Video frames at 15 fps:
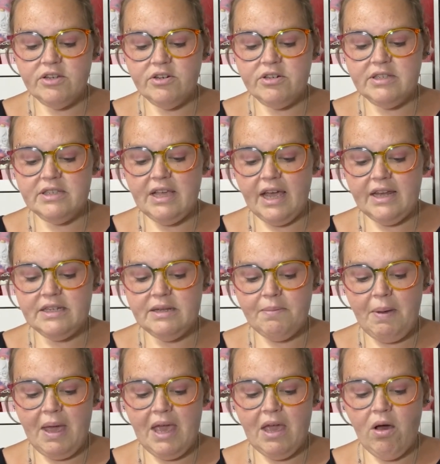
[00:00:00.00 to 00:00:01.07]
are designed to
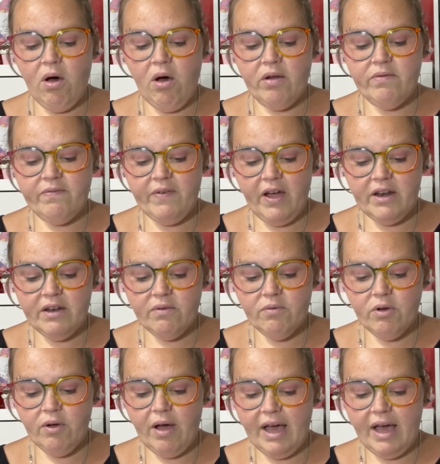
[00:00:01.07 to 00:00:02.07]
paint on fondant roll